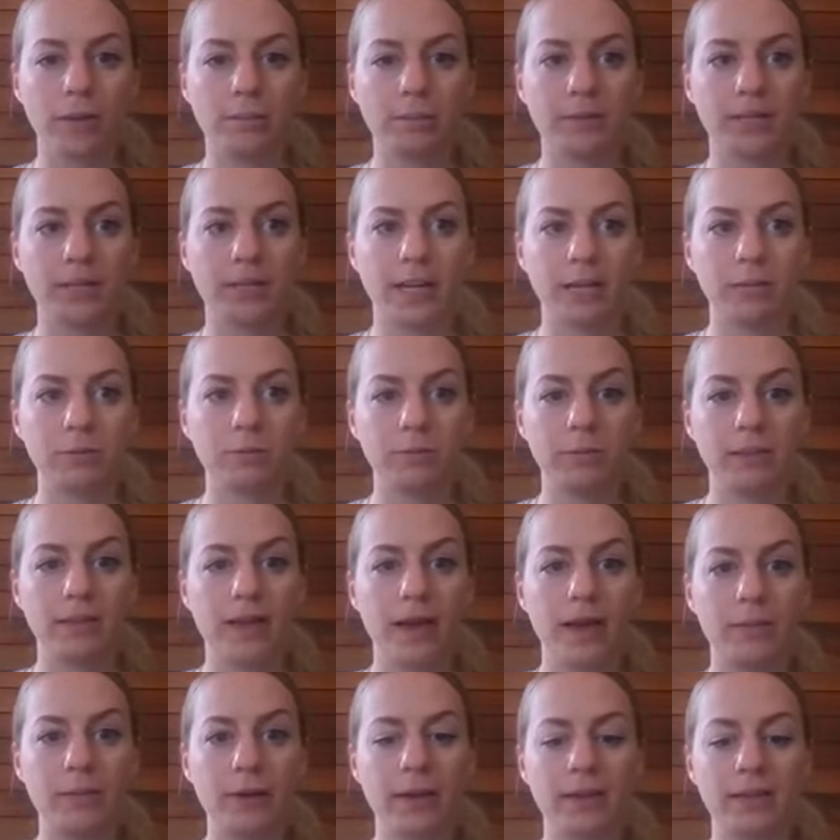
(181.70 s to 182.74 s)
connect with me
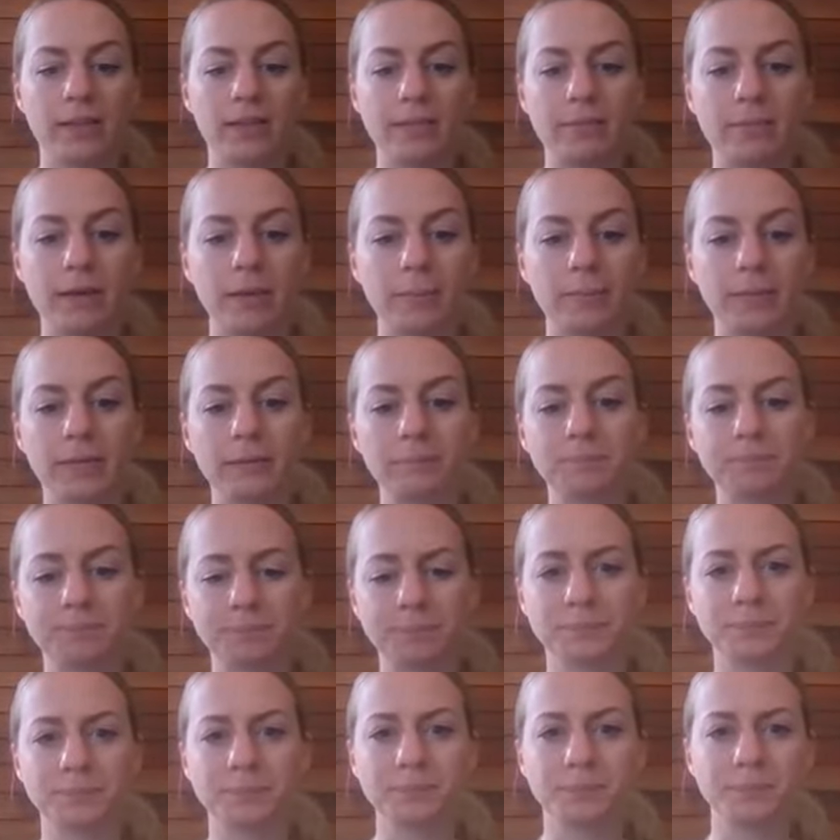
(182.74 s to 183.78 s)
that way and email me.
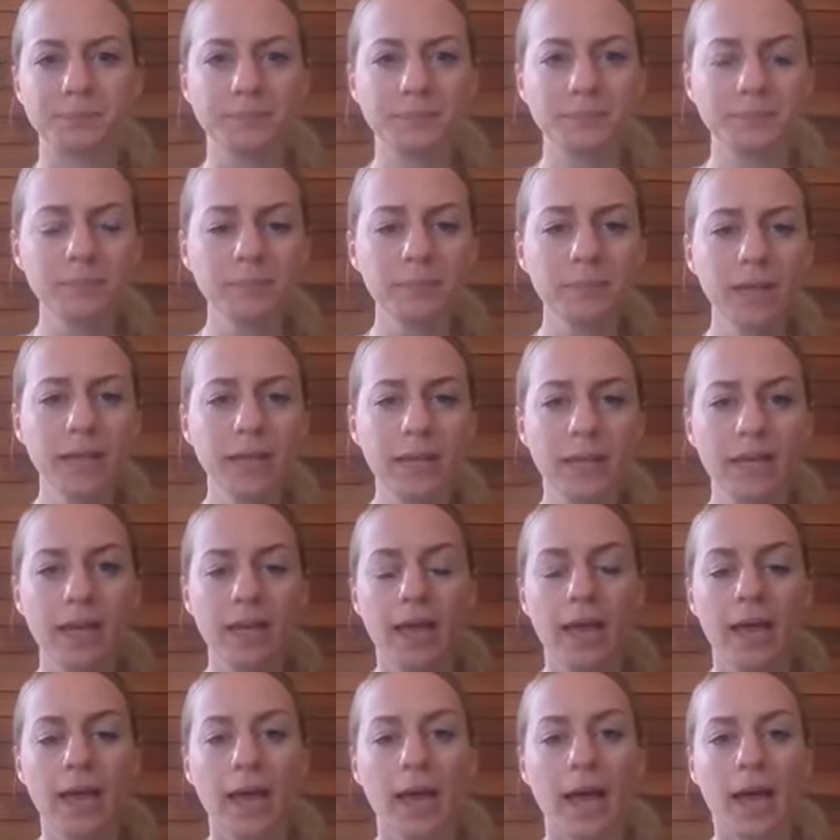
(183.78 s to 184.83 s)

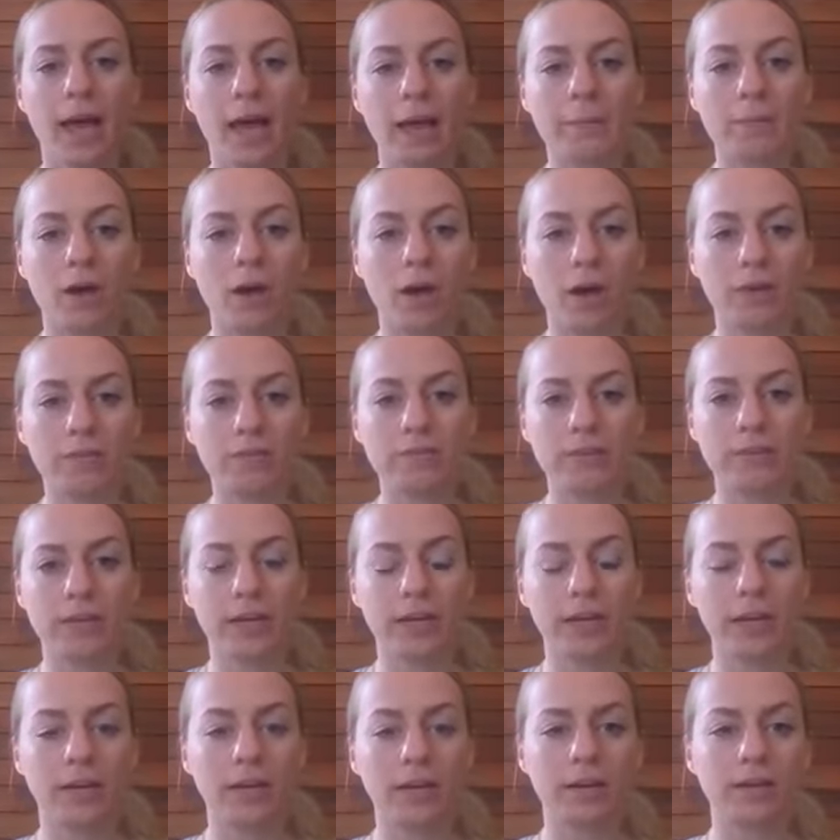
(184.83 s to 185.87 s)

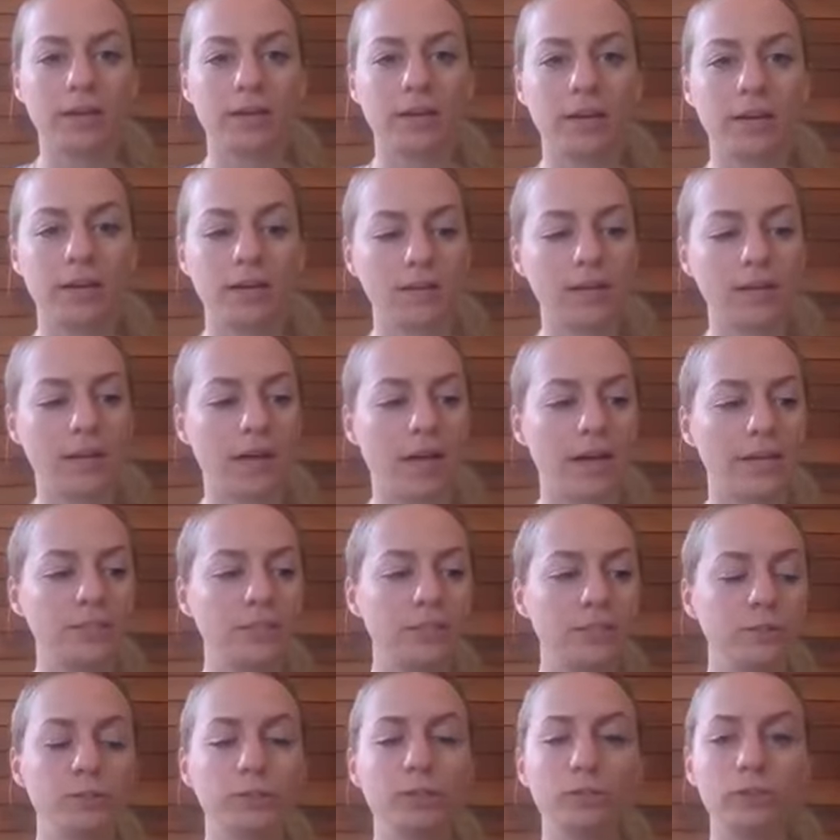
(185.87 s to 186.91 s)
I
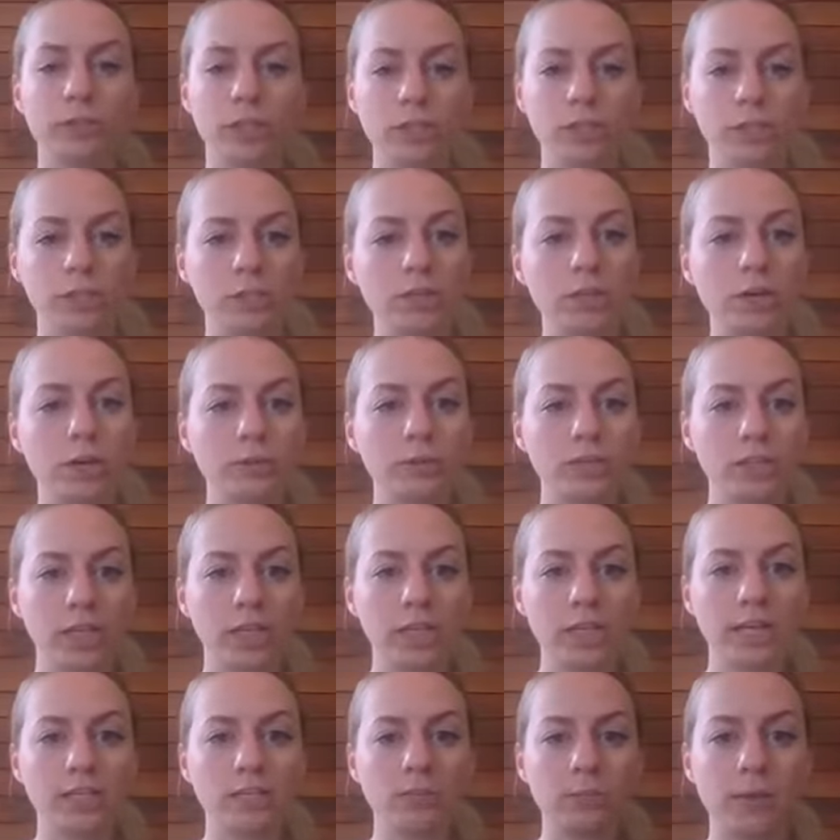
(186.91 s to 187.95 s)
do nutrition
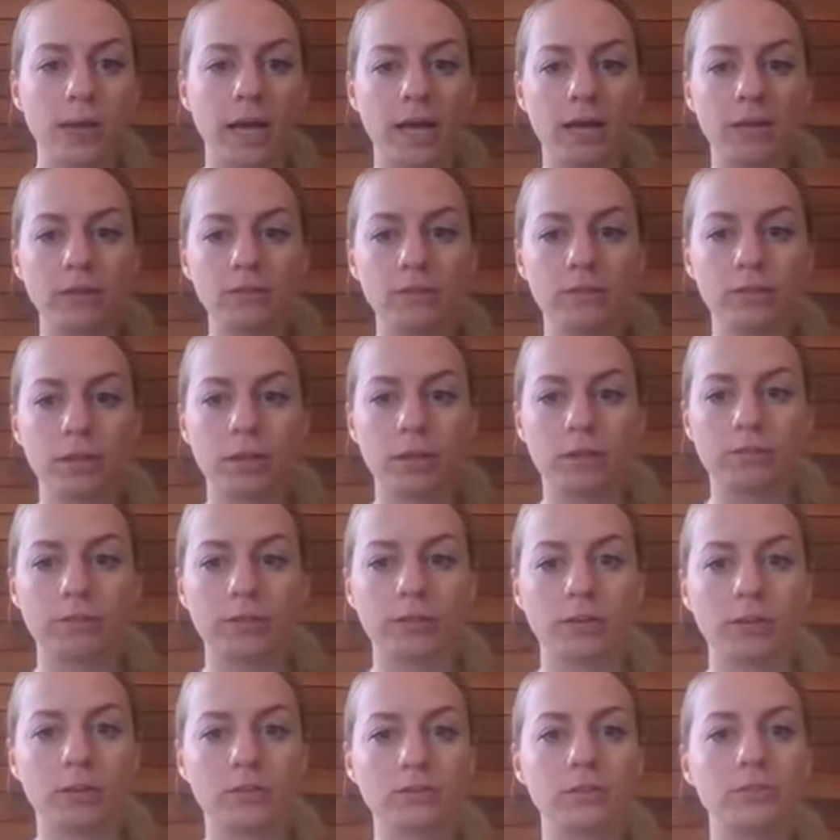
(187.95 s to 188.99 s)
coaching as well, so
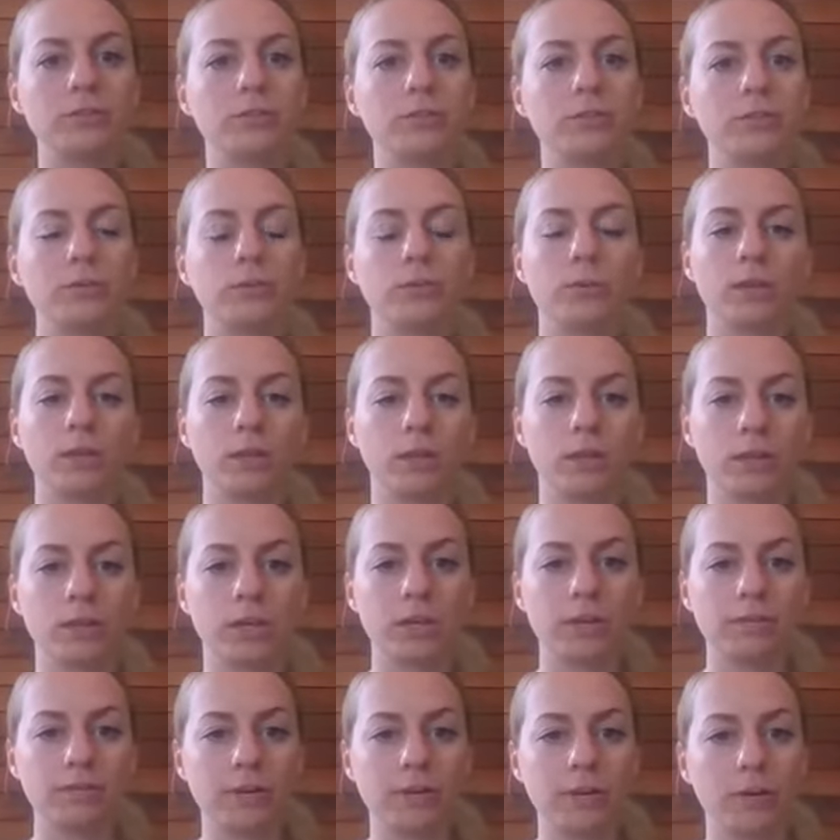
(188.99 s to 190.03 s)
for those of you who are
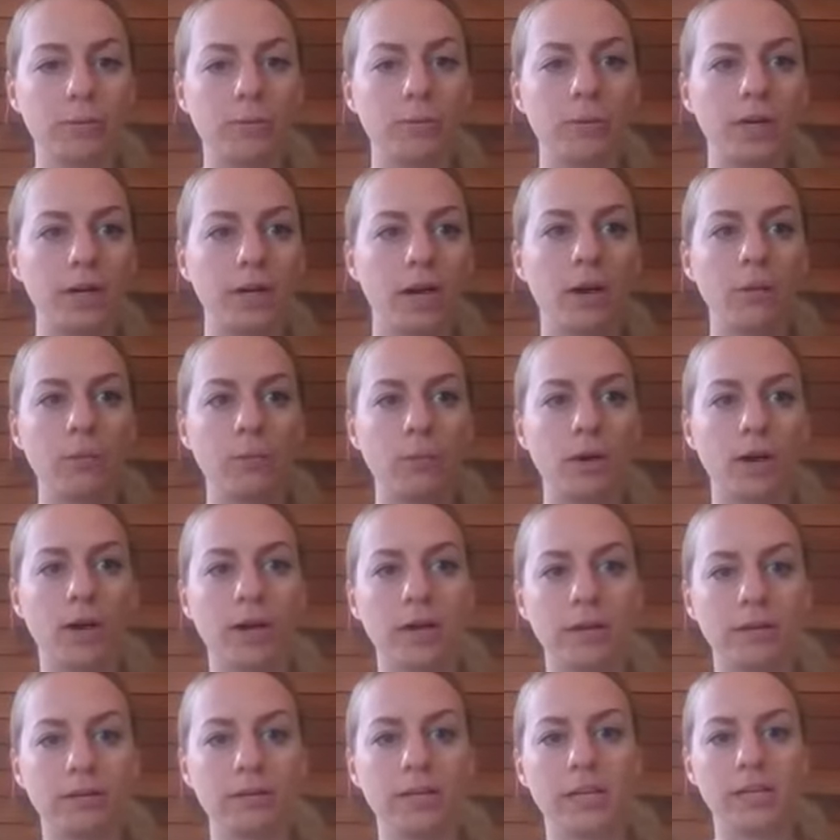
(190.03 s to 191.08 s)
looking for
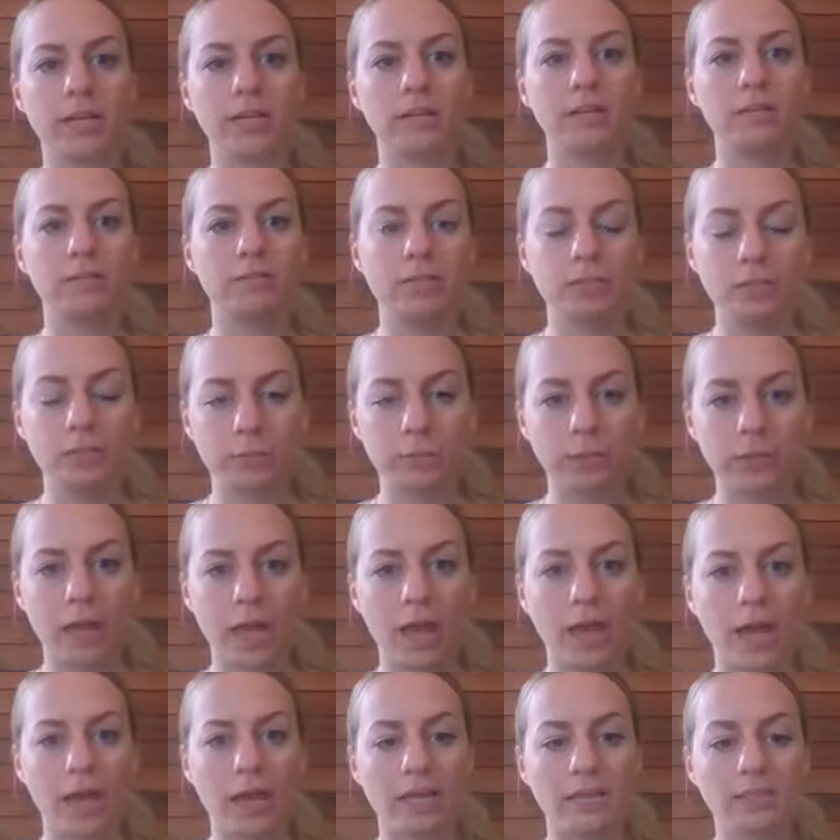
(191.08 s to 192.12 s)
one-on-one,
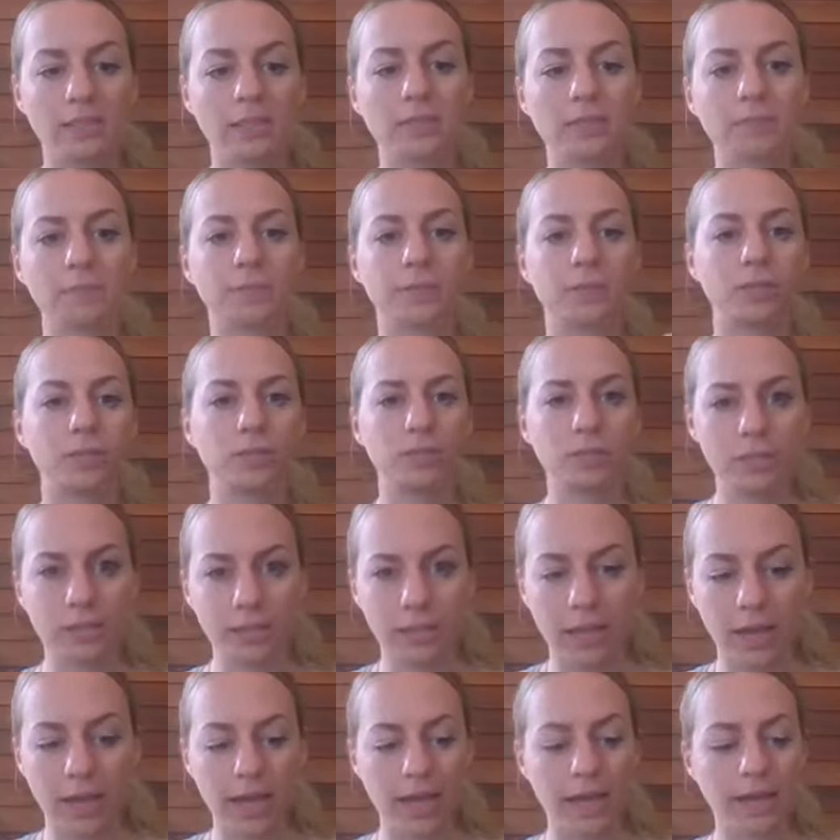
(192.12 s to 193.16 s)
individualized,
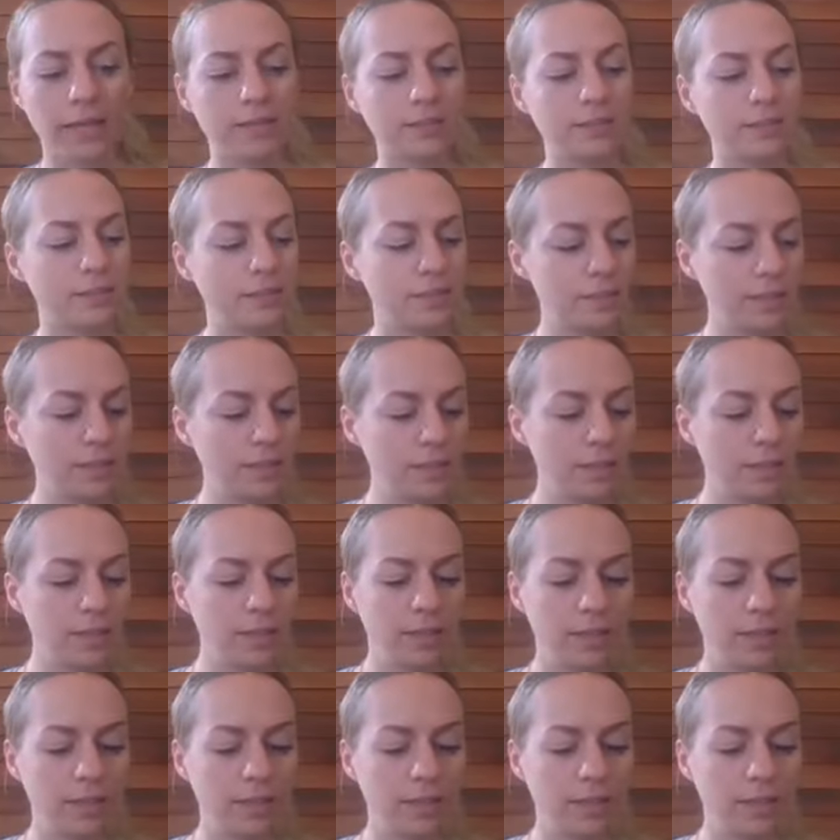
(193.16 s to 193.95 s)
personalized